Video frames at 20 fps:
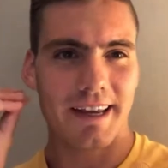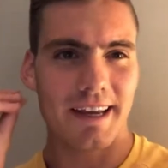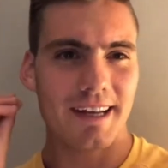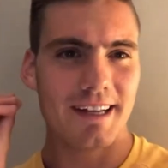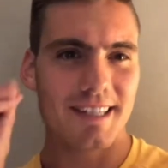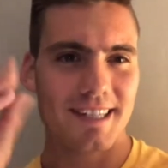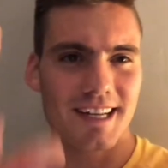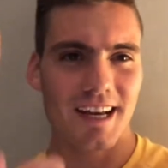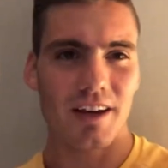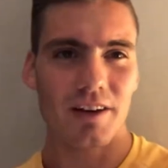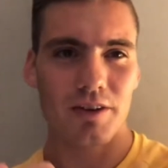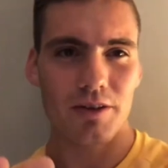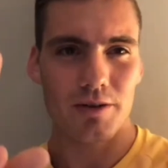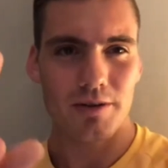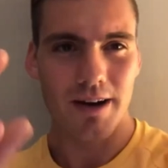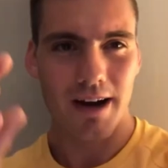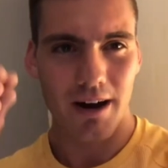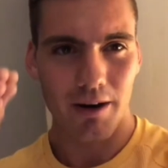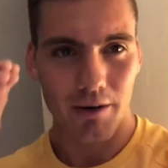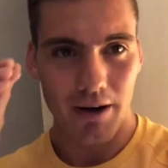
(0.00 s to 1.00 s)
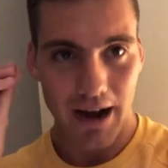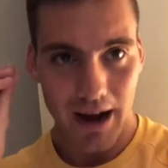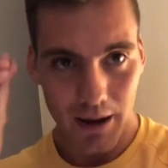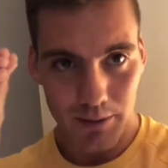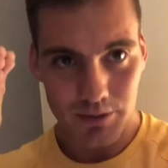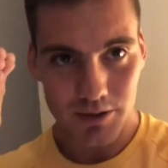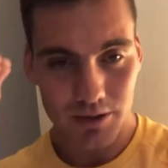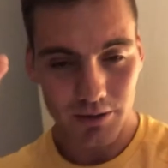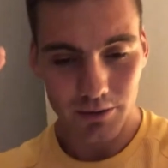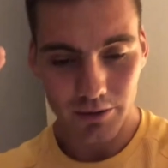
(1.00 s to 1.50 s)
can't tell you how
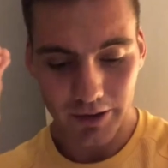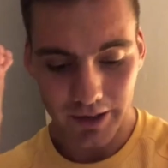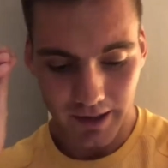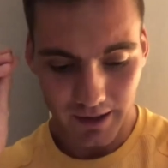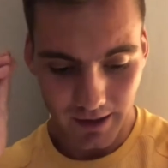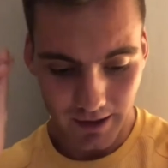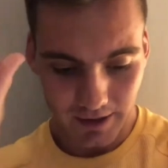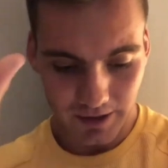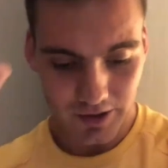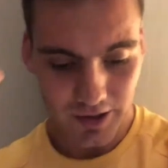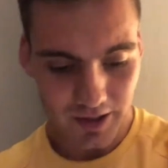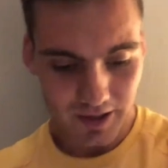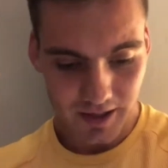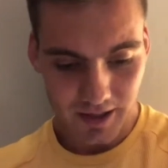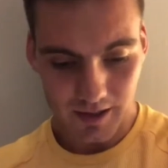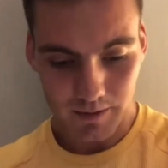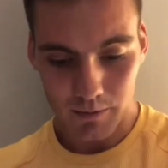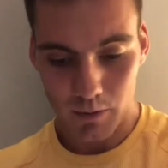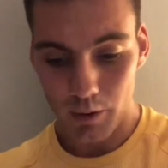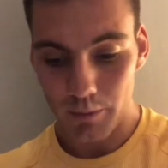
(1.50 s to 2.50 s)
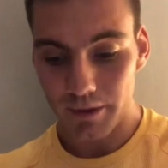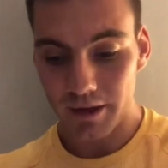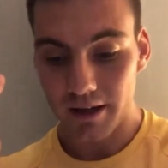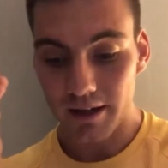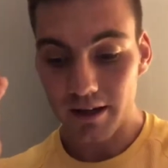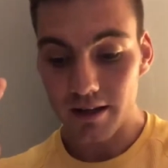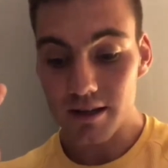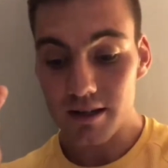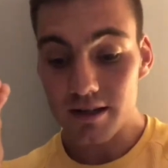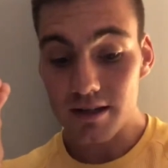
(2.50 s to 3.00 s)
absolutely delicious this moment
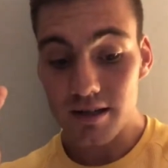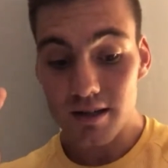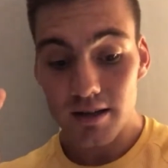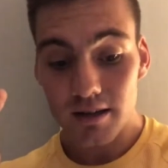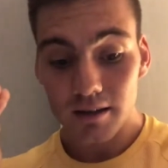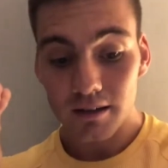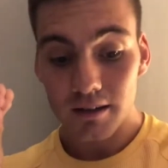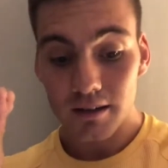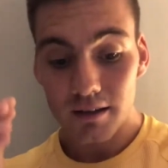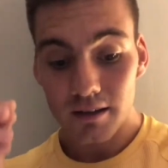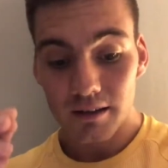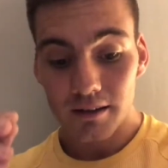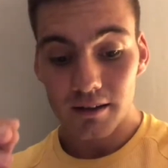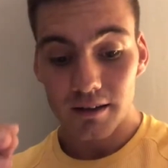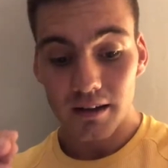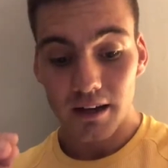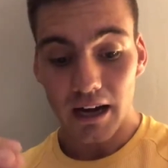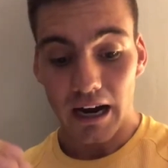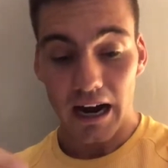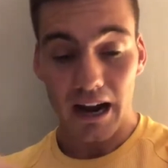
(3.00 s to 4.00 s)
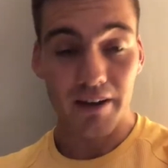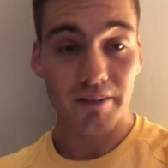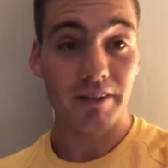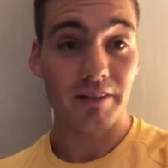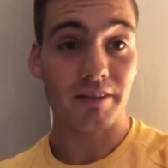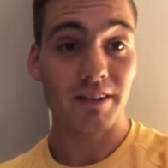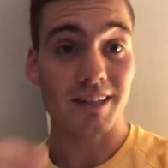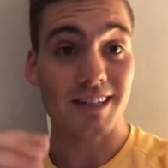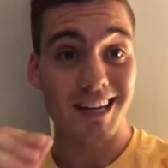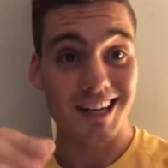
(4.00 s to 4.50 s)
is. I haven't
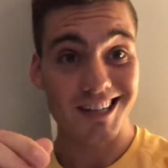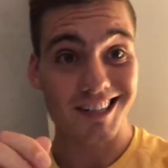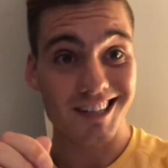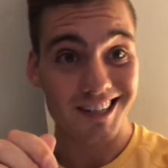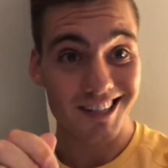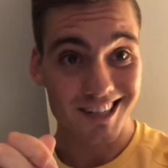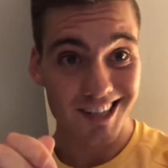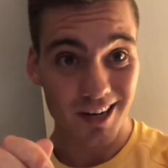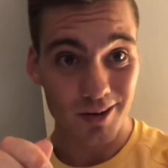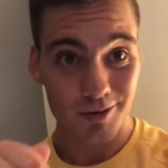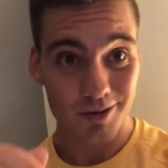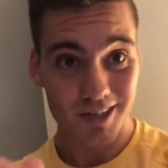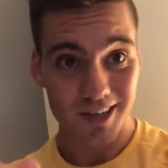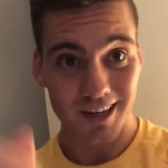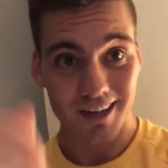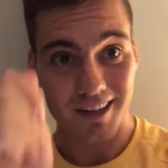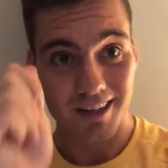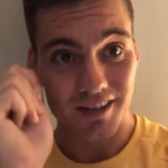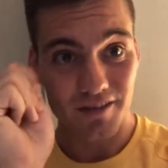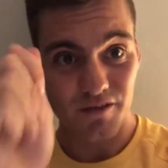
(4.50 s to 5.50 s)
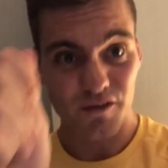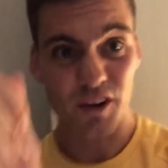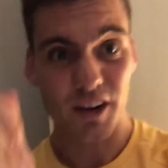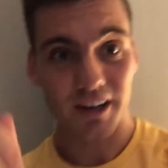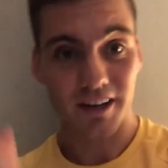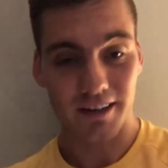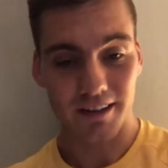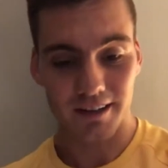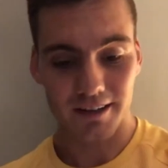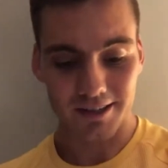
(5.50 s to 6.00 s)
even tasted the sandwich yet and it's
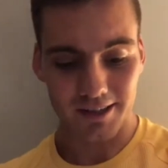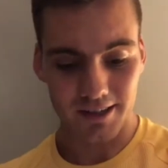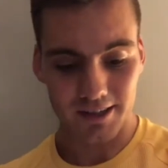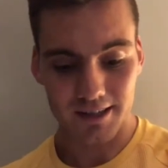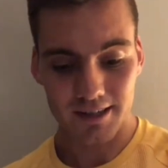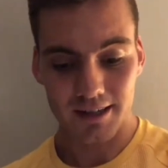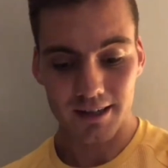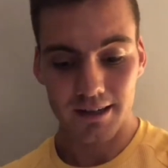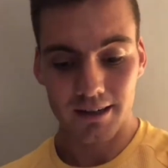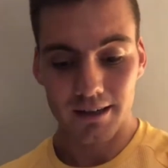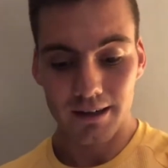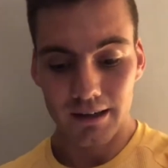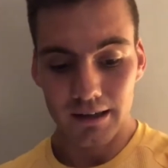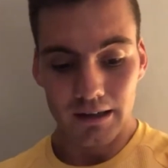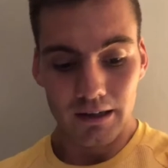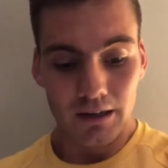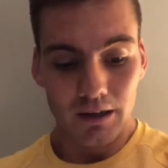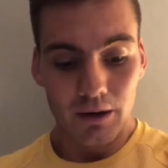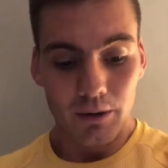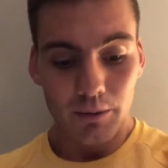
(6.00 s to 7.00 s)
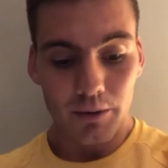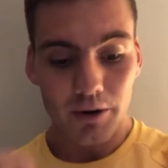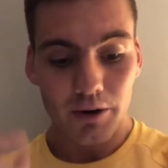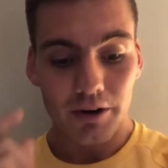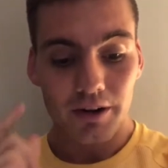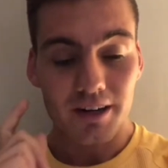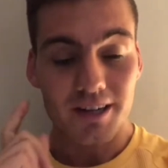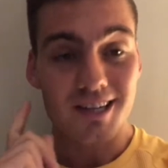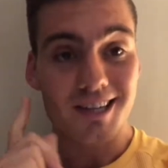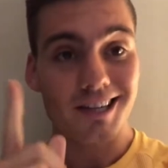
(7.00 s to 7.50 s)
freaking delicious. We are
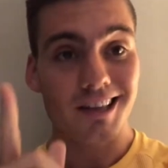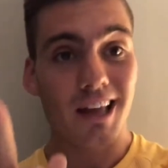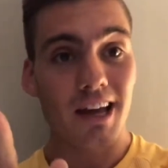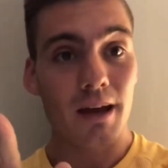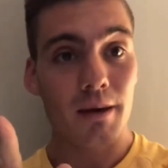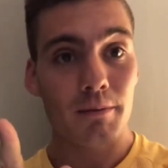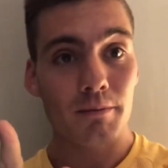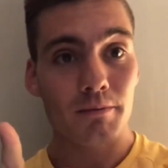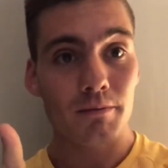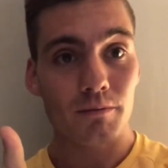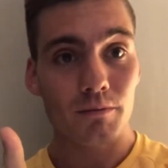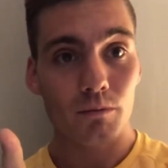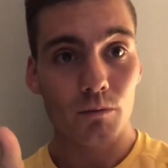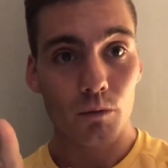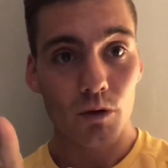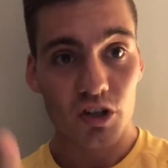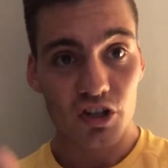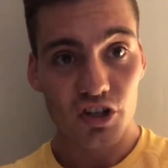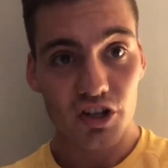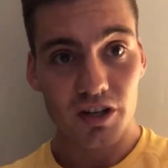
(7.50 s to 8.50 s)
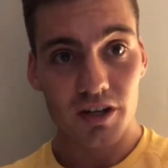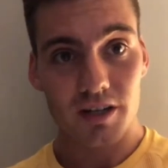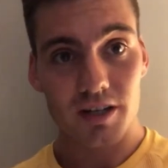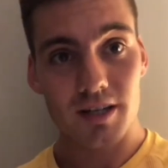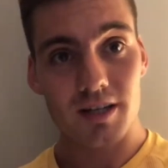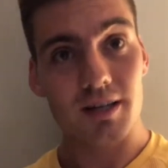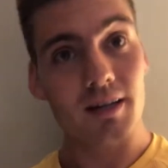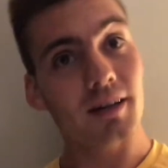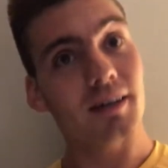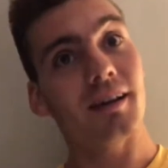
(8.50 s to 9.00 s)
gonna slam
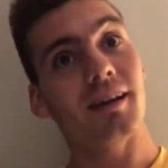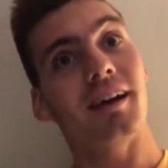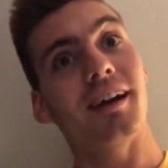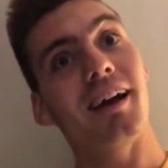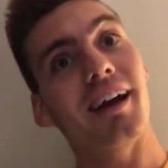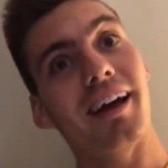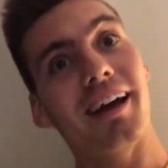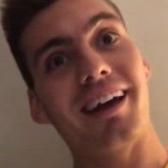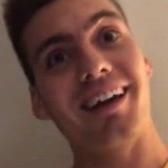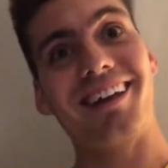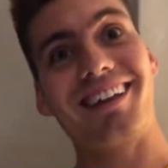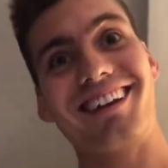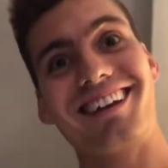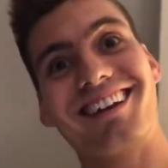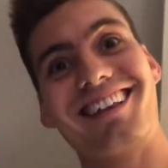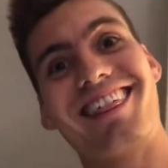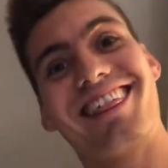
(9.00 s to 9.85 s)
witches and